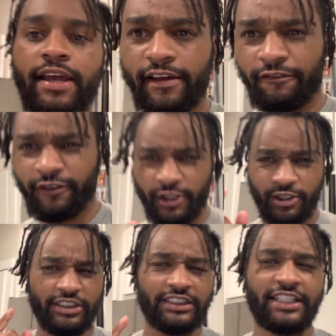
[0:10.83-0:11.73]

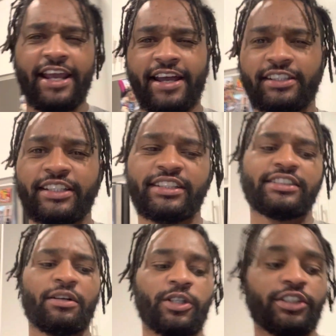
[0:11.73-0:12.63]
ever
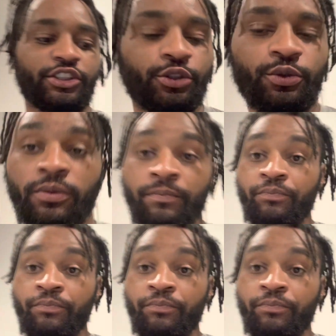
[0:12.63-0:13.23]
challenge. I want to do